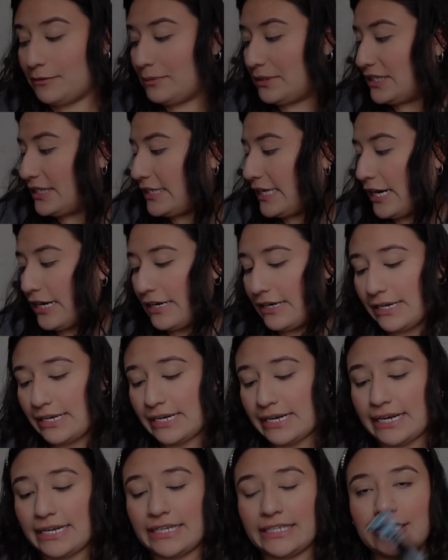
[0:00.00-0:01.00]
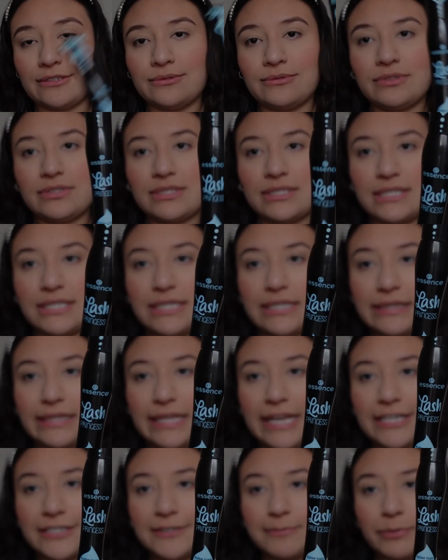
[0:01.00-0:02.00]
mascara, I use the
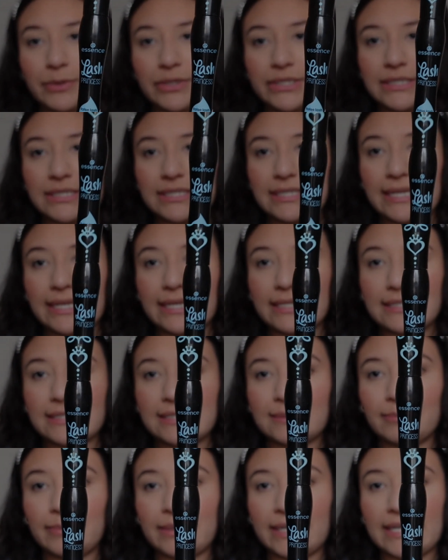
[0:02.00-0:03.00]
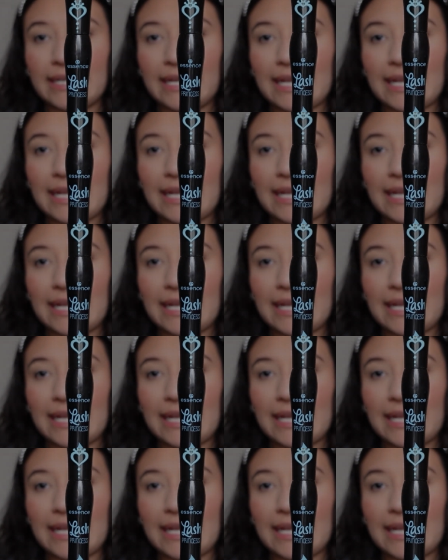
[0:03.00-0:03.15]
Lash Princess by